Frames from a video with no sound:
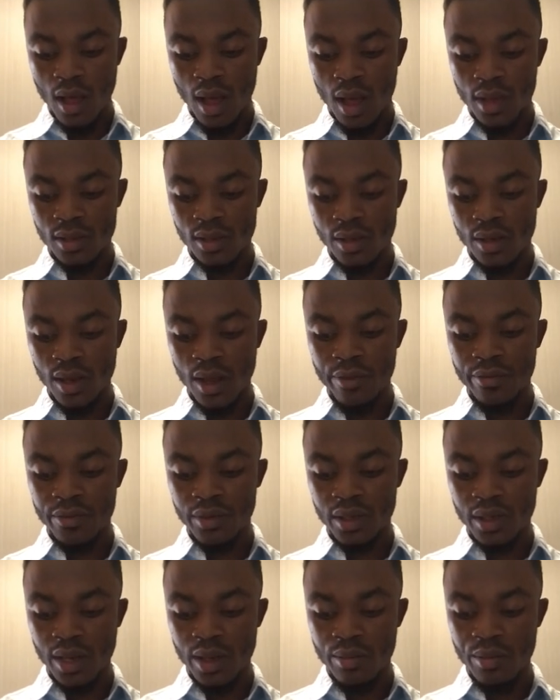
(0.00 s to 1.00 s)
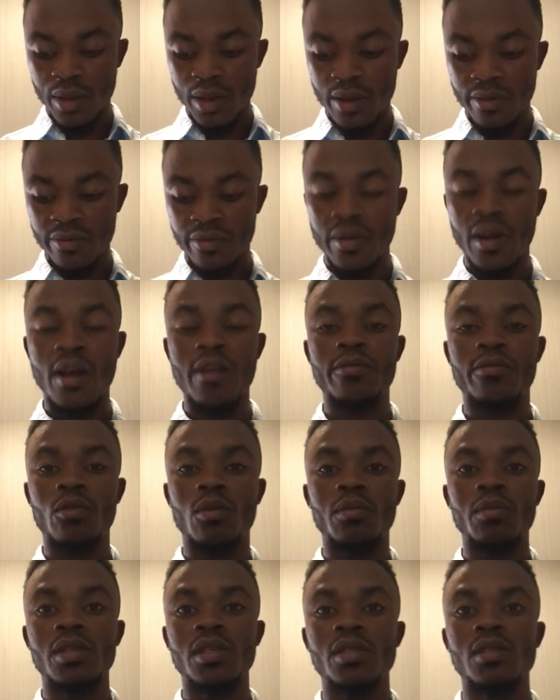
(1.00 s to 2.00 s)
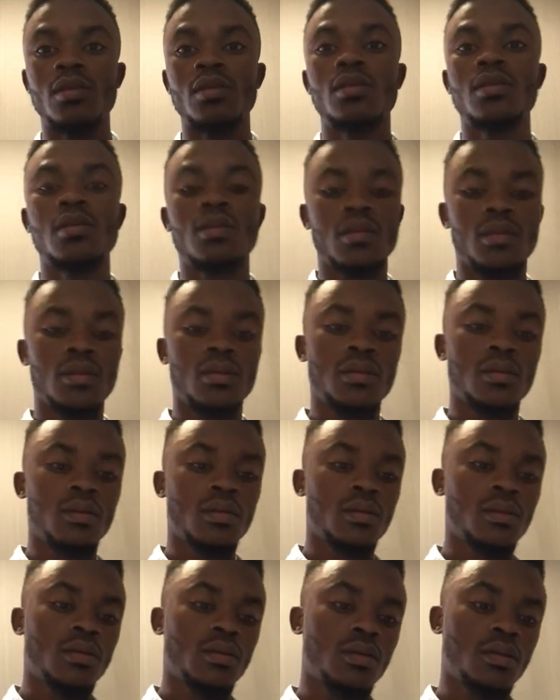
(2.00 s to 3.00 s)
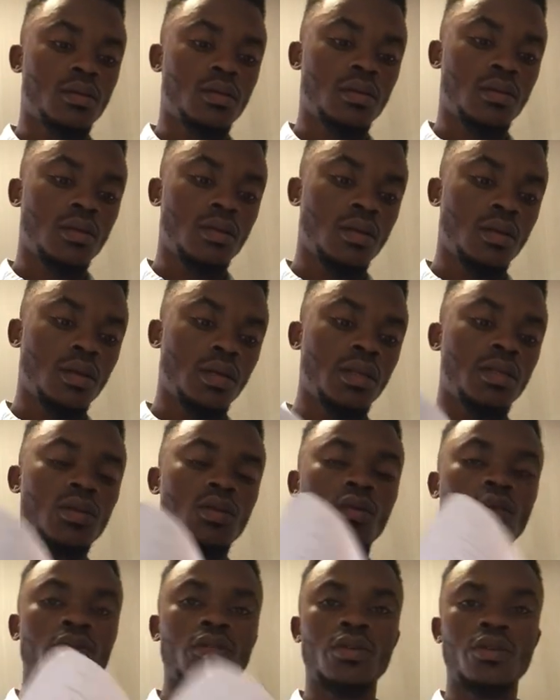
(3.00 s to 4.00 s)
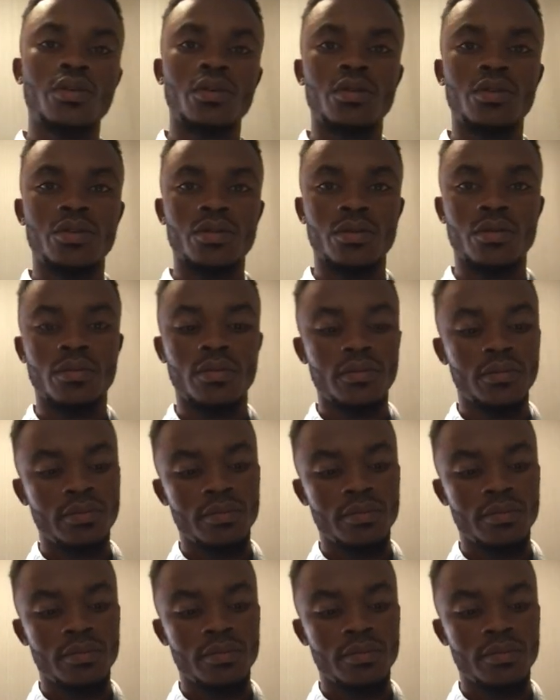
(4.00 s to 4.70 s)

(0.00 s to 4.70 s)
as an African man, far from his his own culture.